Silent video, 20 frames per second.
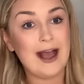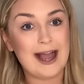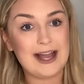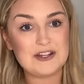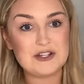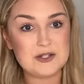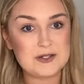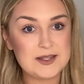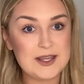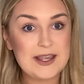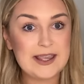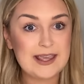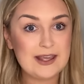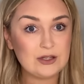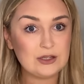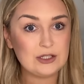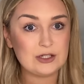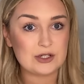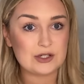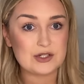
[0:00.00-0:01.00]
I just think it
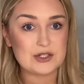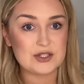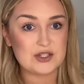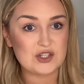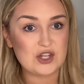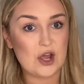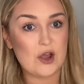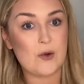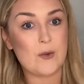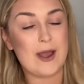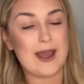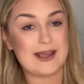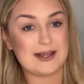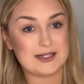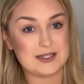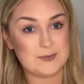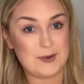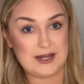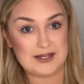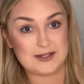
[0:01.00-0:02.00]
looks so
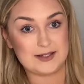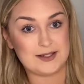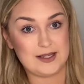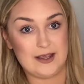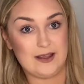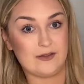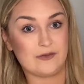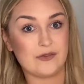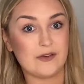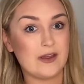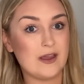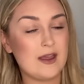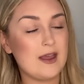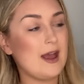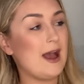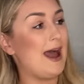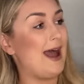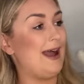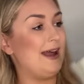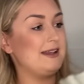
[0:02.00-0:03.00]
expensive
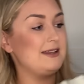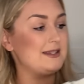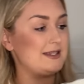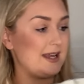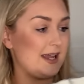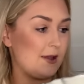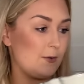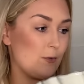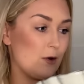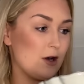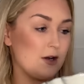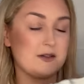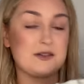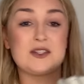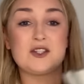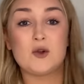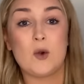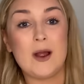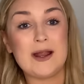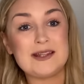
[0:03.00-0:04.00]
and it was
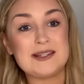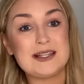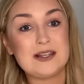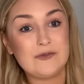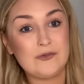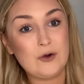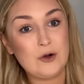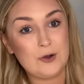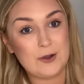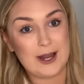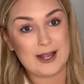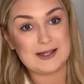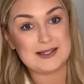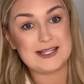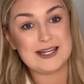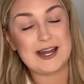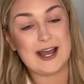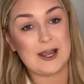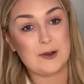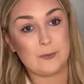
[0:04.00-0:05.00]

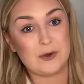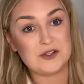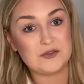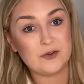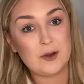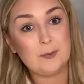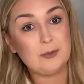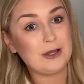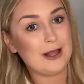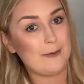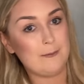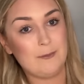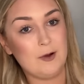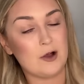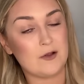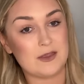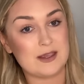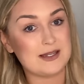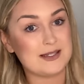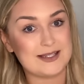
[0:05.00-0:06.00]
24.99, which for a plant
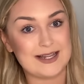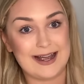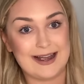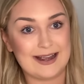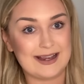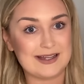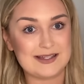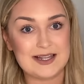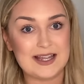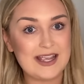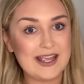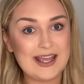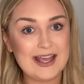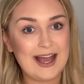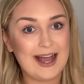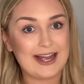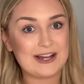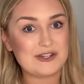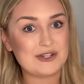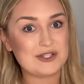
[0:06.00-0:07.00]
pot this size,
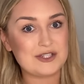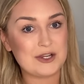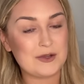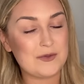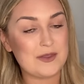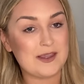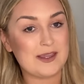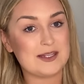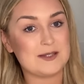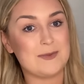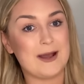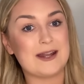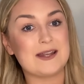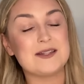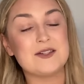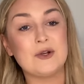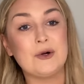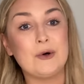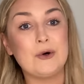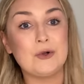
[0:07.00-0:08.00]
I just don't think is bad
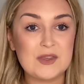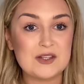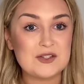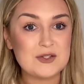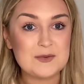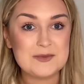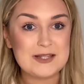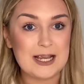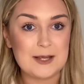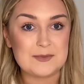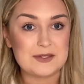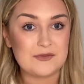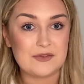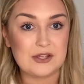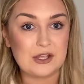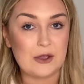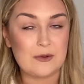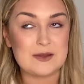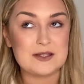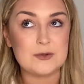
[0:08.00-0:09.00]
at all. Sometimes if you
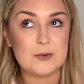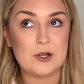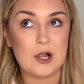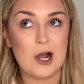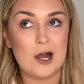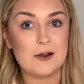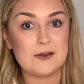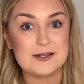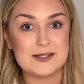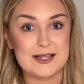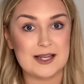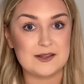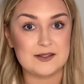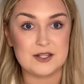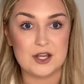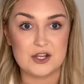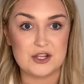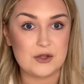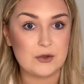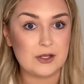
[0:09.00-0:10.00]
go into a garden
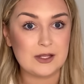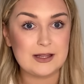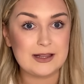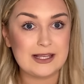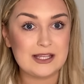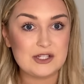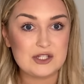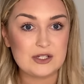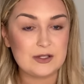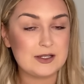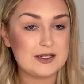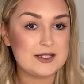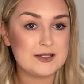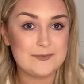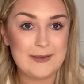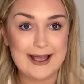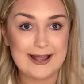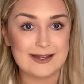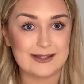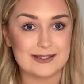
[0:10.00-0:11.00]
centre, you can literally
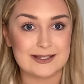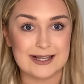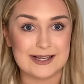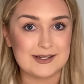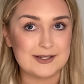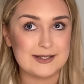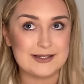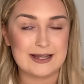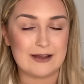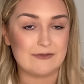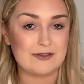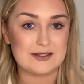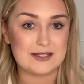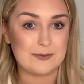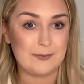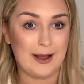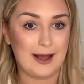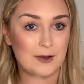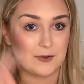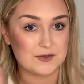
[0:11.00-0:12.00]
spend like 70
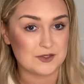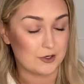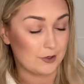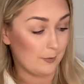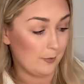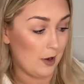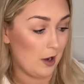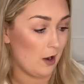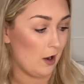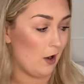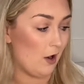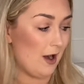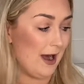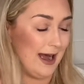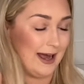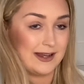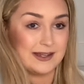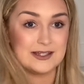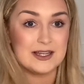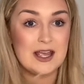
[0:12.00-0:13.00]
pounds on a pot
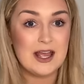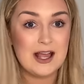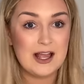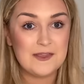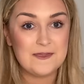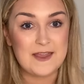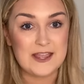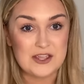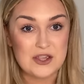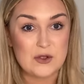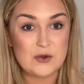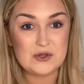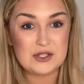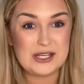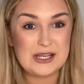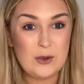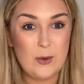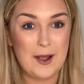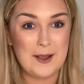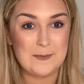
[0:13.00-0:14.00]
and they're
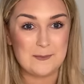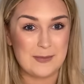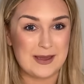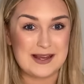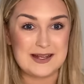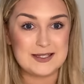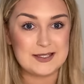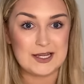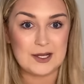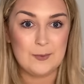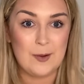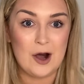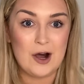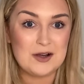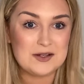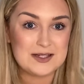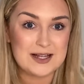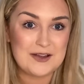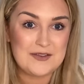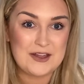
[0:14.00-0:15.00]
usually quite basic
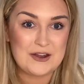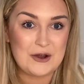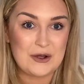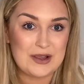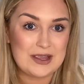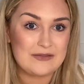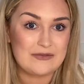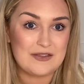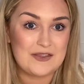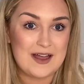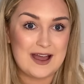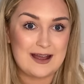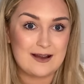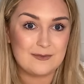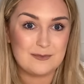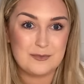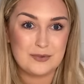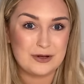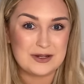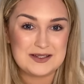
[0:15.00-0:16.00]
pots, like they're not even that
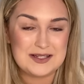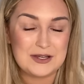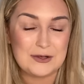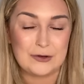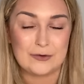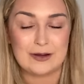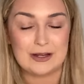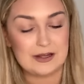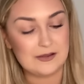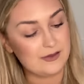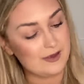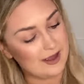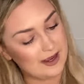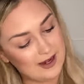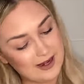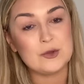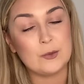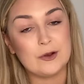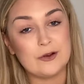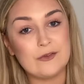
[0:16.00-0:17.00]
pretty or
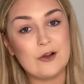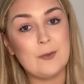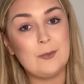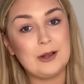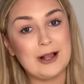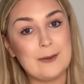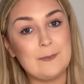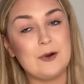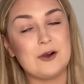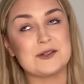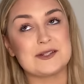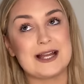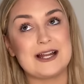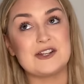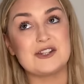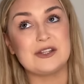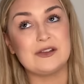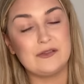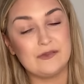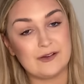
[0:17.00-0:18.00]
anything. one of our plant pots
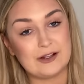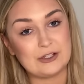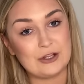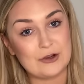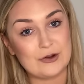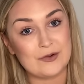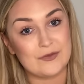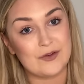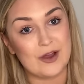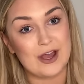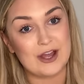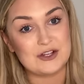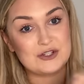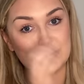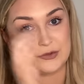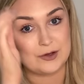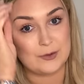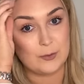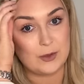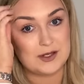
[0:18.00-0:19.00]
actually fell over
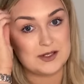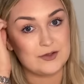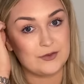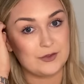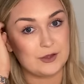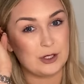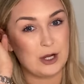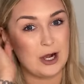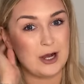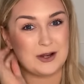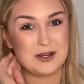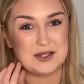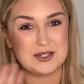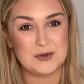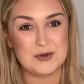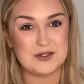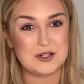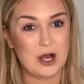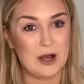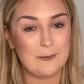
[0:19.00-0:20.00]
during winter in the garden,
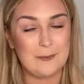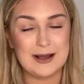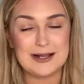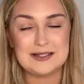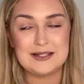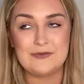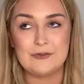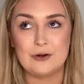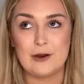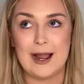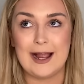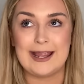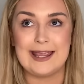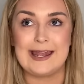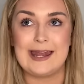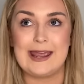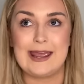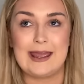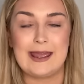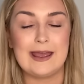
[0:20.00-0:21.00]
so it's got a massive crack in
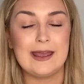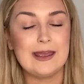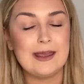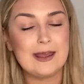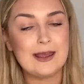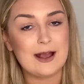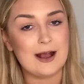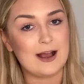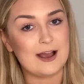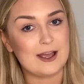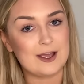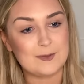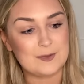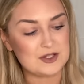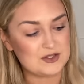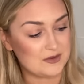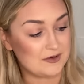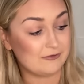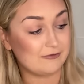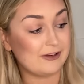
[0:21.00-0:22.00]
it. Um,
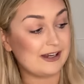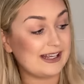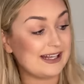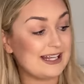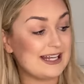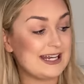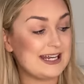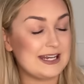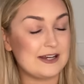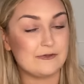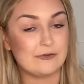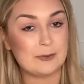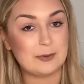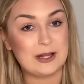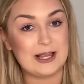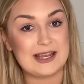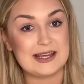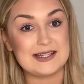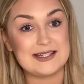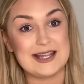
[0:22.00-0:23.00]
so it really needed
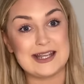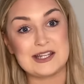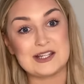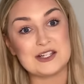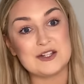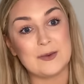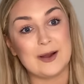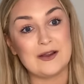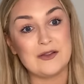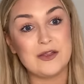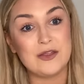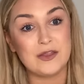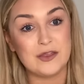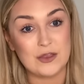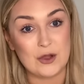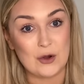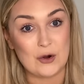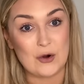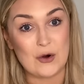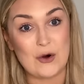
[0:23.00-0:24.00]
replacing. So I
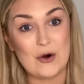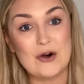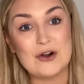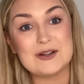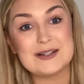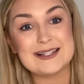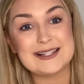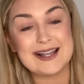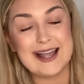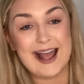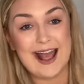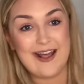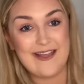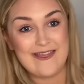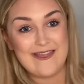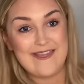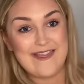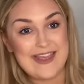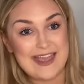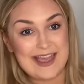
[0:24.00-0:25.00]
thought
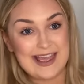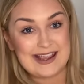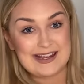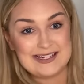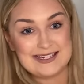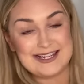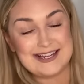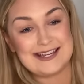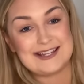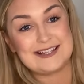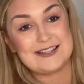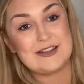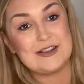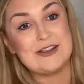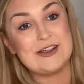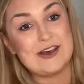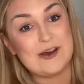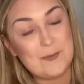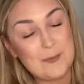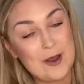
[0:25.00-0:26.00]
this is
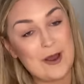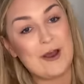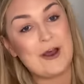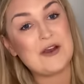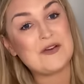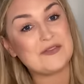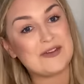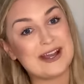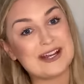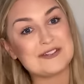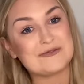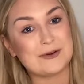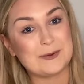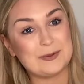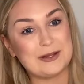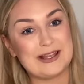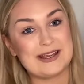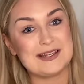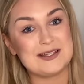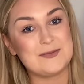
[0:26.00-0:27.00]
the perfect
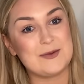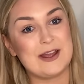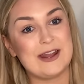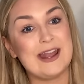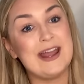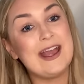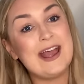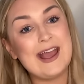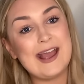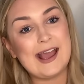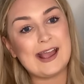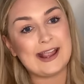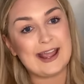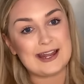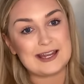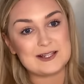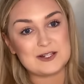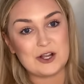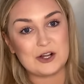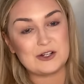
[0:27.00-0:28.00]
replacement.
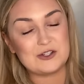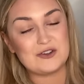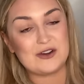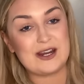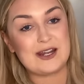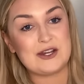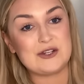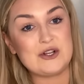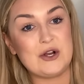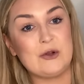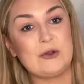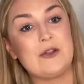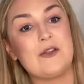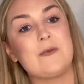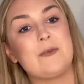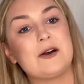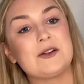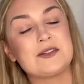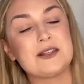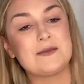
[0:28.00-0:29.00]
Again, it's got a drainage hole at the
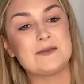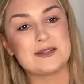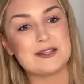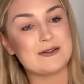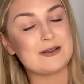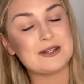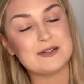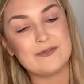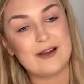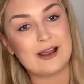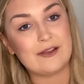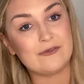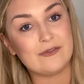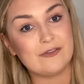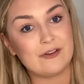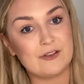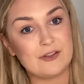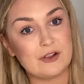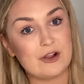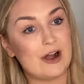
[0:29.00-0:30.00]
bottom, so it's fine
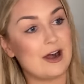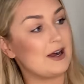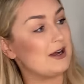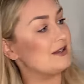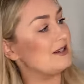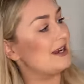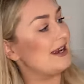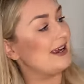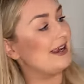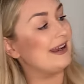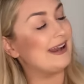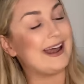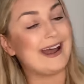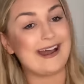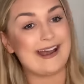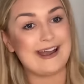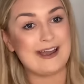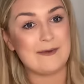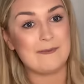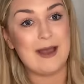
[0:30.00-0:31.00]
for in the garden.
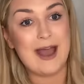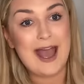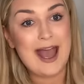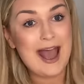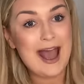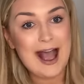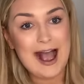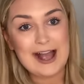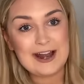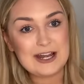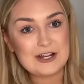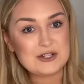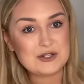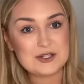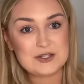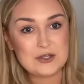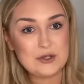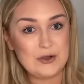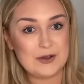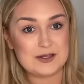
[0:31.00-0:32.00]
Um, and I
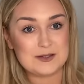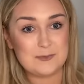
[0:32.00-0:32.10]
just thought it's